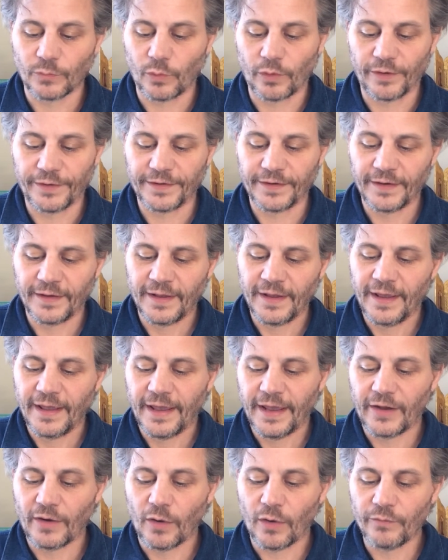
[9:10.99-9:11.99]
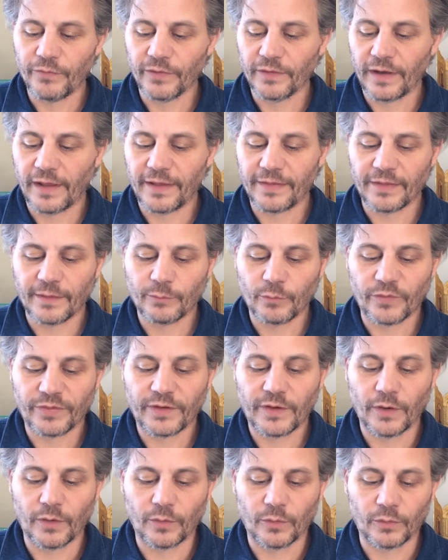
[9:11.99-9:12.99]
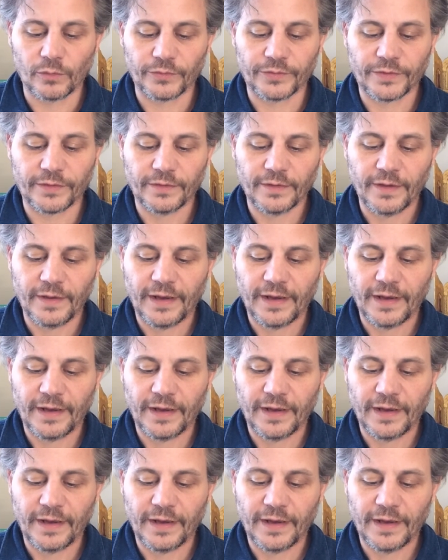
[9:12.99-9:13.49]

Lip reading: wood, and overlay them with gold.